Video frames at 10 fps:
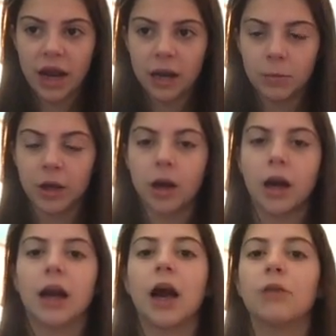and I'm like, all
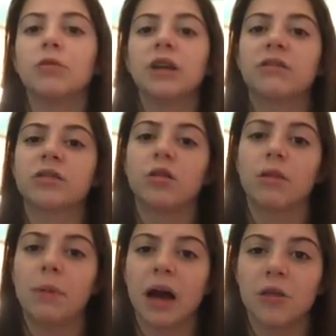right, I really have to go to
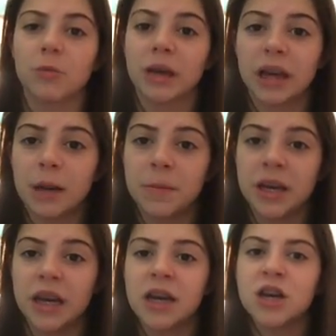the bathroom. Can I
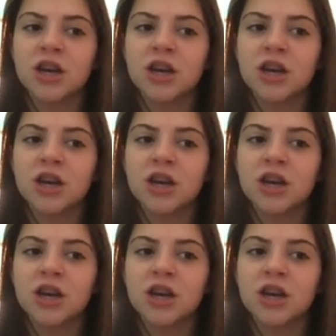pee?